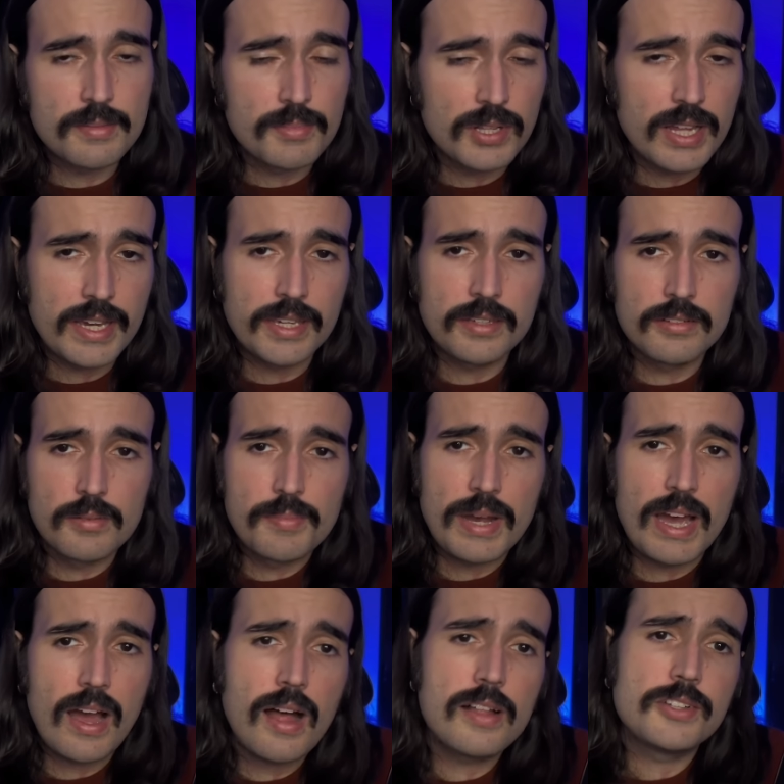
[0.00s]
and molecular
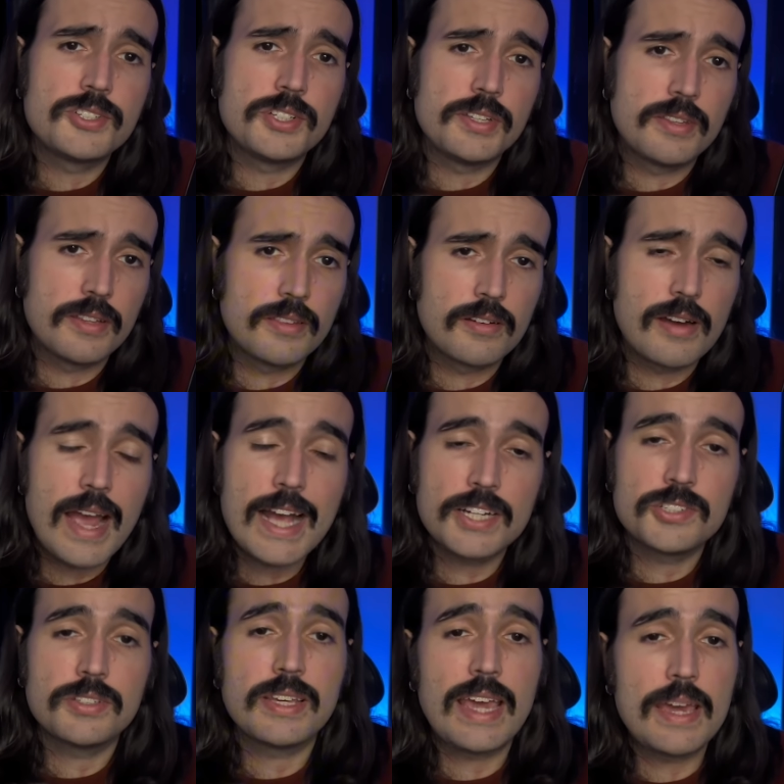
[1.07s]
biology that they're
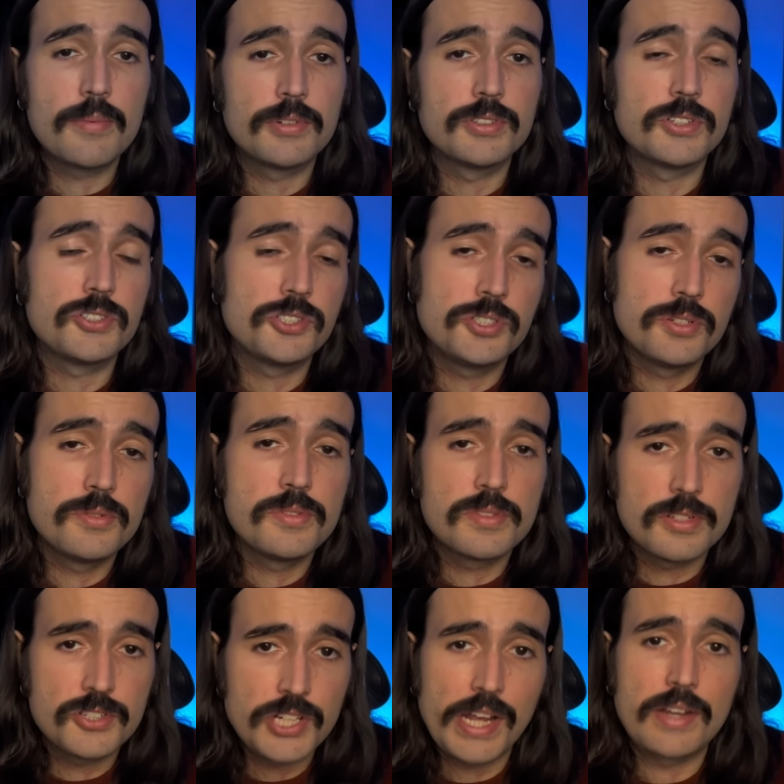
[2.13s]
actually able to choose the
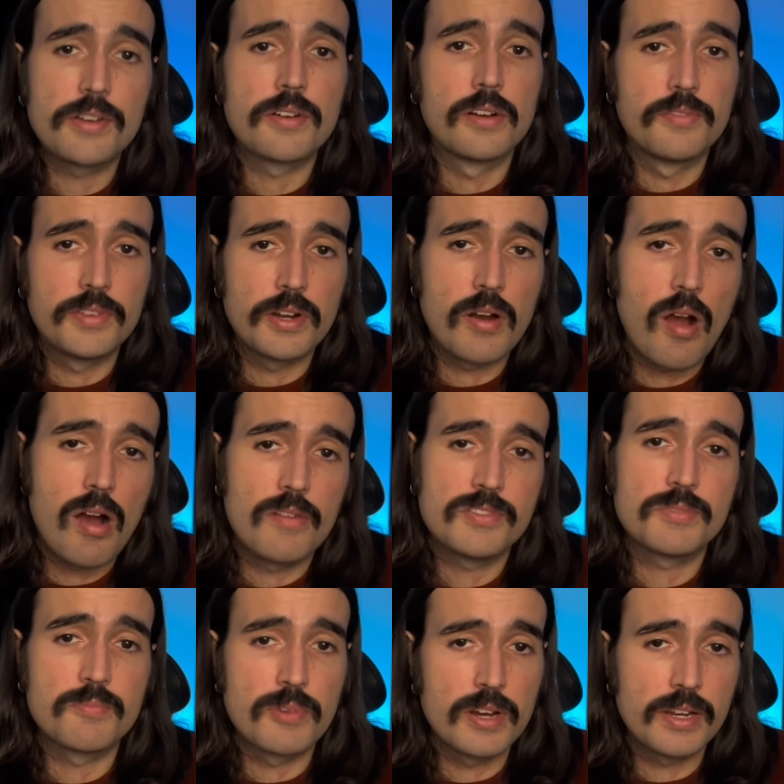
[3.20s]
gender of their
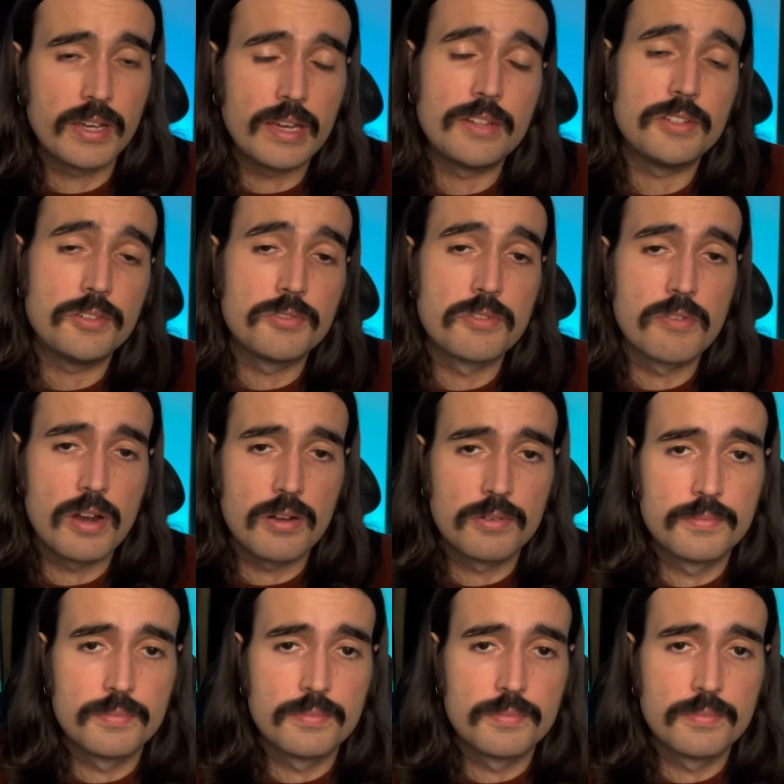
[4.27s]
offspring in utero.